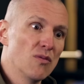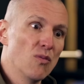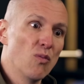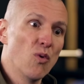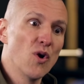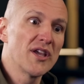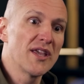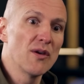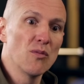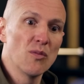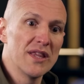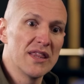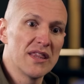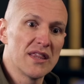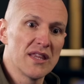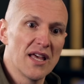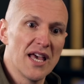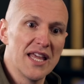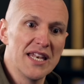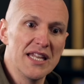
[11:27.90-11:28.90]
working with
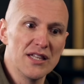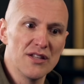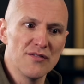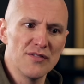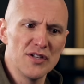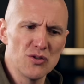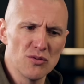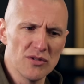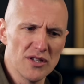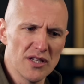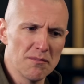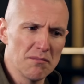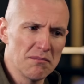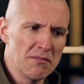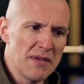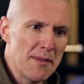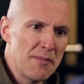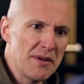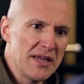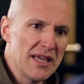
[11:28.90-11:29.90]
an individual that
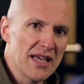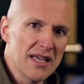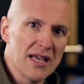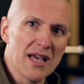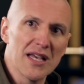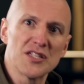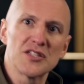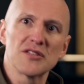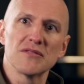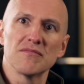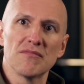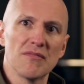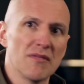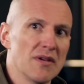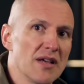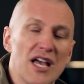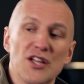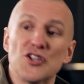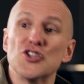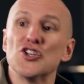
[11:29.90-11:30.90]
maybe
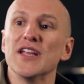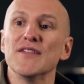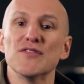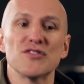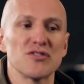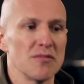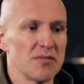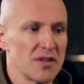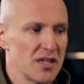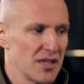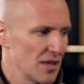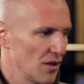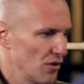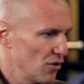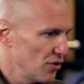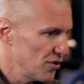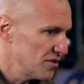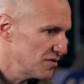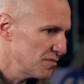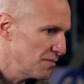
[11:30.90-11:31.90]
achieved something that
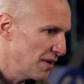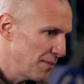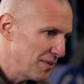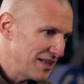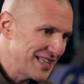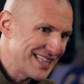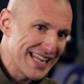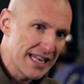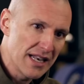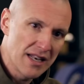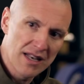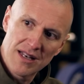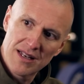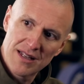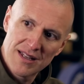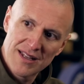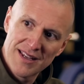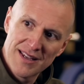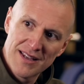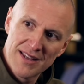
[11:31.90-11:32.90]
others maybe didn't
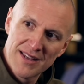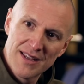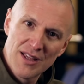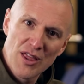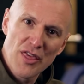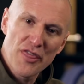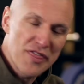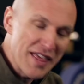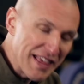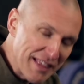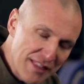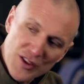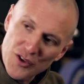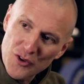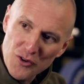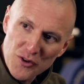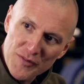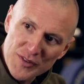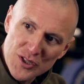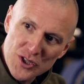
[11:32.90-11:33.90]
think
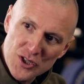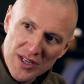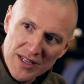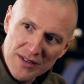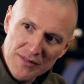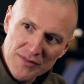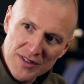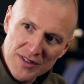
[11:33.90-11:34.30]
could have achieved.